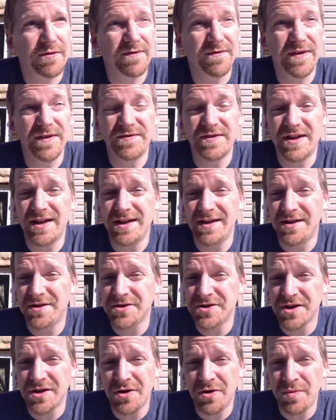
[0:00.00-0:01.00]
15
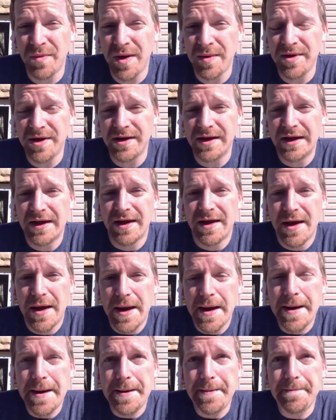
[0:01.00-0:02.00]
years ago, maybe.
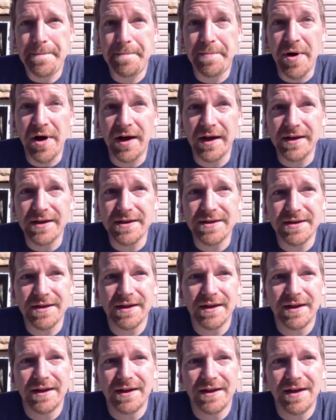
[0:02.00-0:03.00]
But
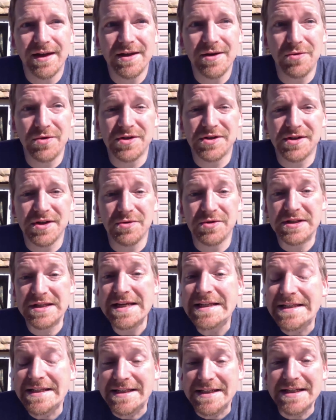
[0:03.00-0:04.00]
it was
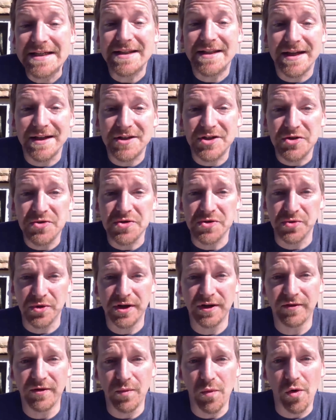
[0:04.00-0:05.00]
neat to see that students were
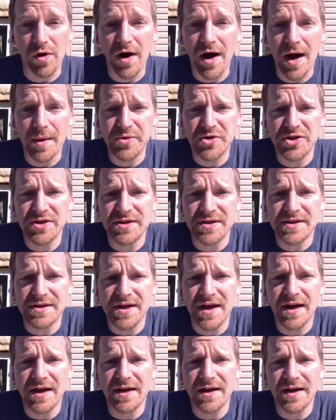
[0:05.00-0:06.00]
given more options
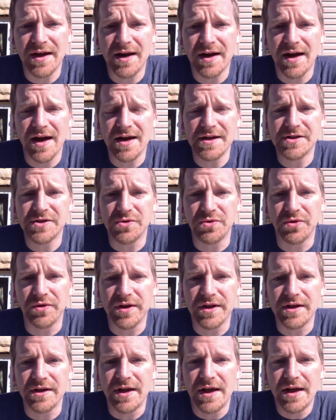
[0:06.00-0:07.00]
at a high school
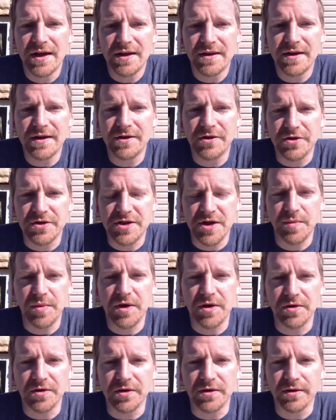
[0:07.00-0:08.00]
than your
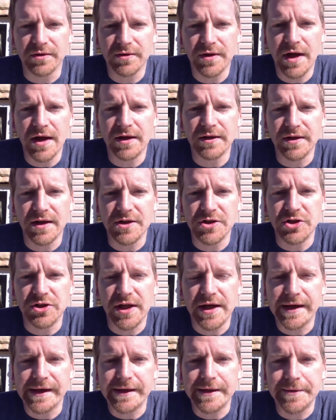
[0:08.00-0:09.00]
typical lunch
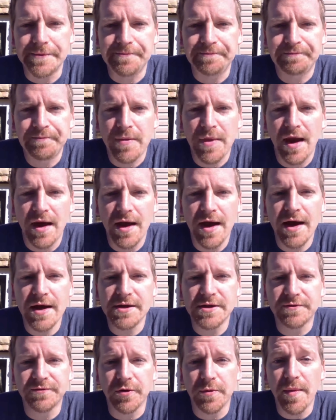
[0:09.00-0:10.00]
line.
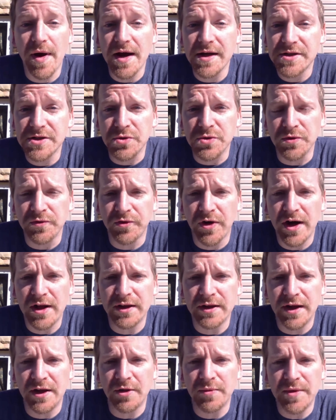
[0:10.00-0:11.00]
As for my school,
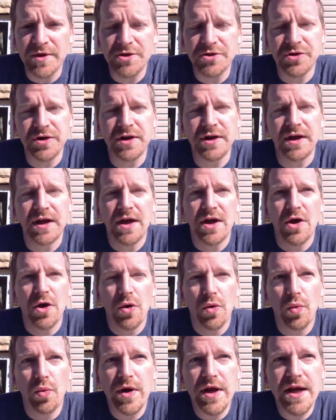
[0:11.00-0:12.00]
Franklin Elementary,
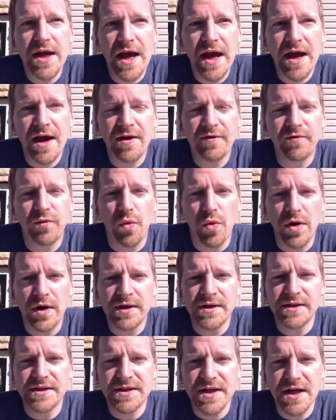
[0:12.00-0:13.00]
we have
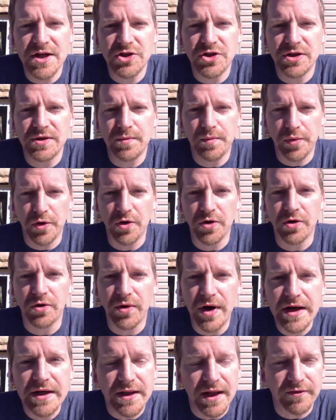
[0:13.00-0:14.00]
one session per
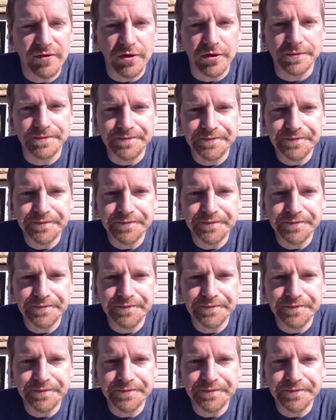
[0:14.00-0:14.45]
grade level,